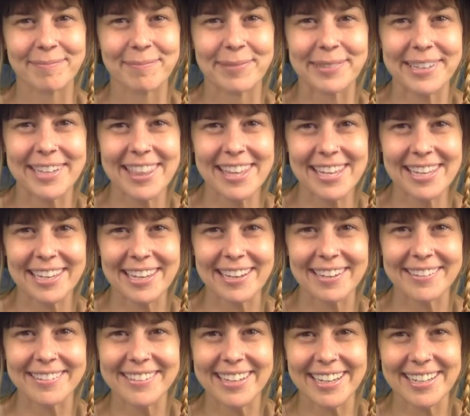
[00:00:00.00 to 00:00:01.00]
Breathing
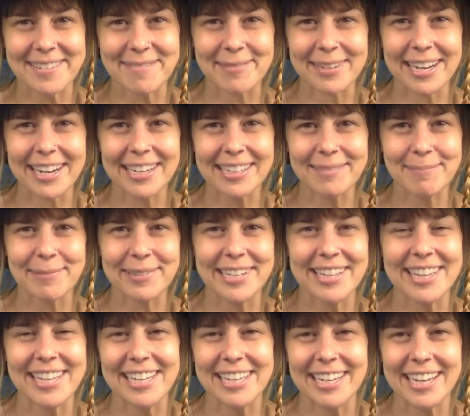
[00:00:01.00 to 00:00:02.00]
out, I am God
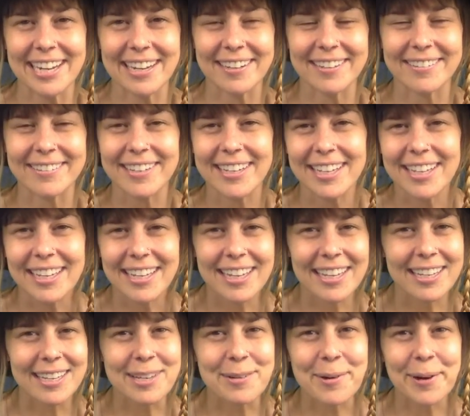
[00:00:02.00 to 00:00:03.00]
breathing out.
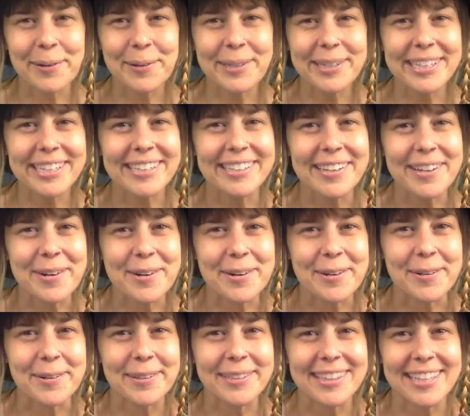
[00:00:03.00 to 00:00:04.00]
You already
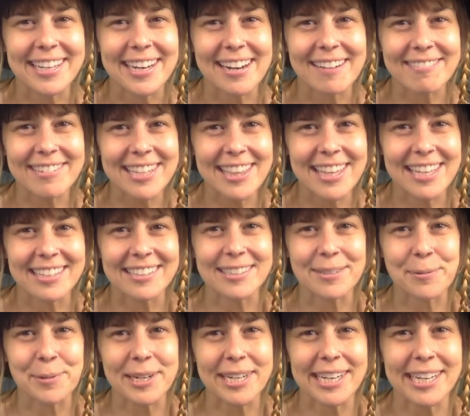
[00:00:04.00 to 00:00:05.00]
know that everything
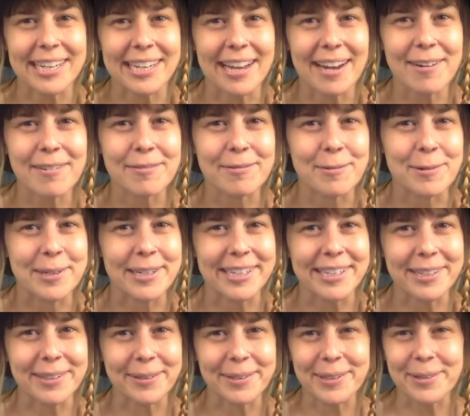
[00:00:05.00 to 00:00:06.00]
is working out for you.